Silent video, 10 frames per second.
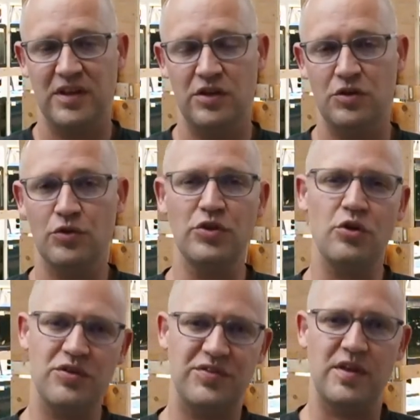You'll
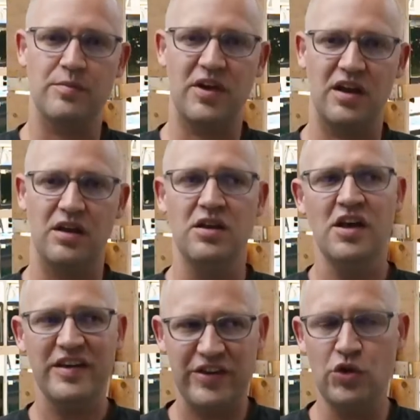notice them kind of
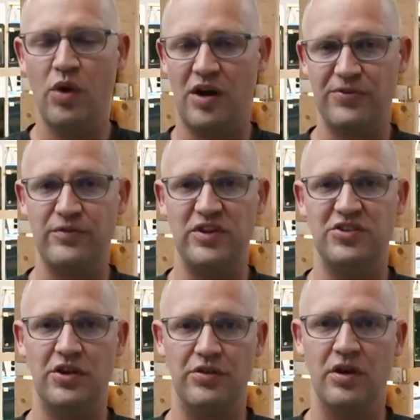cue off of each
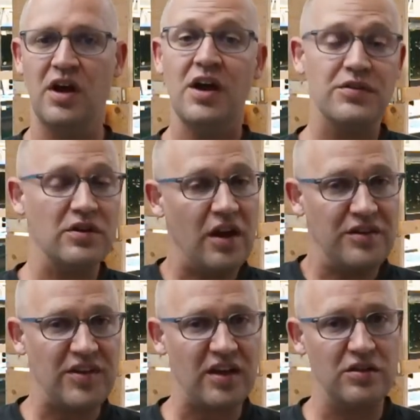other. They're not
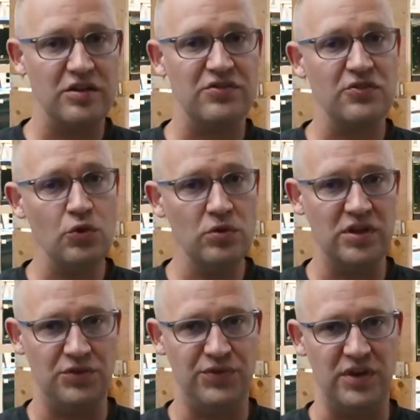exactly a
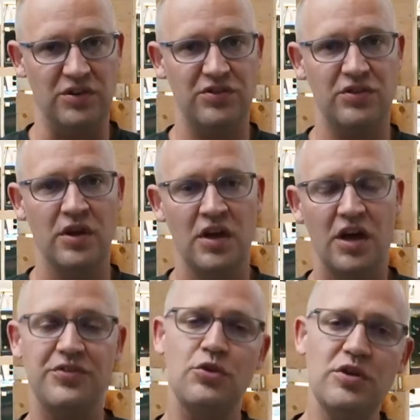schooling fish.
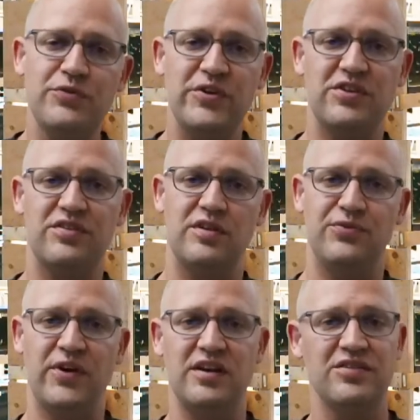A schooling fish is
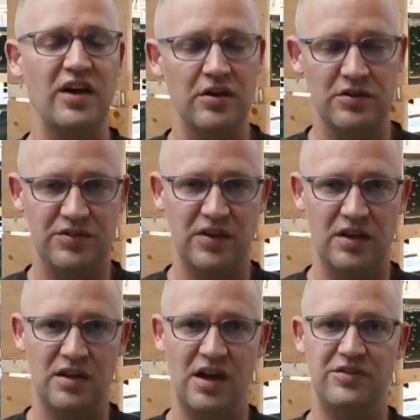defined, as I
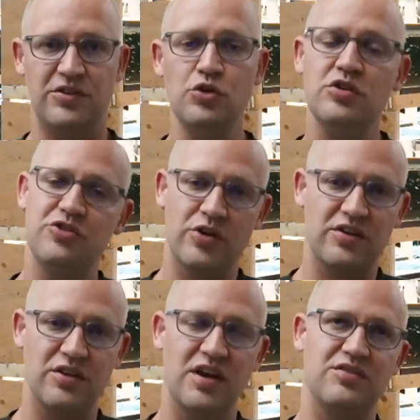understand it, as
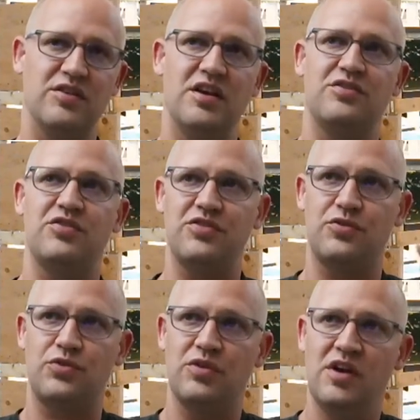
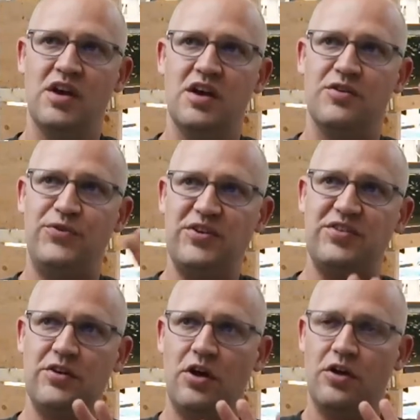as fish
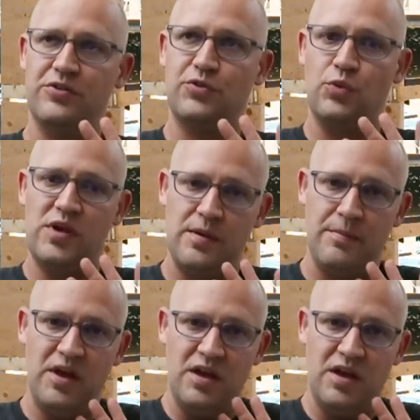that all swim